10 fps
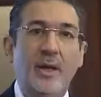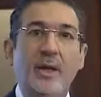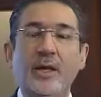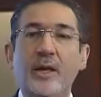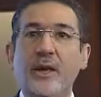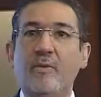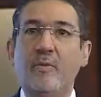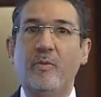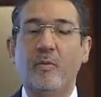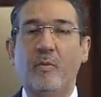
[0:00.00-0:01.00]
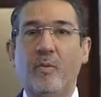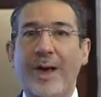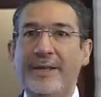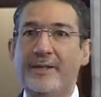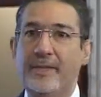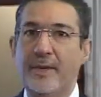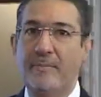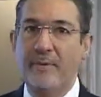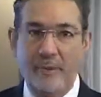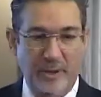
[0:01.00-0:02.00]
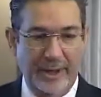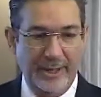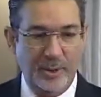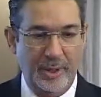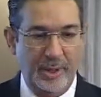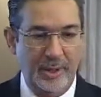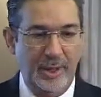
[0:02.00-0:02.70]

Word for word: He did a wise thing before graduating.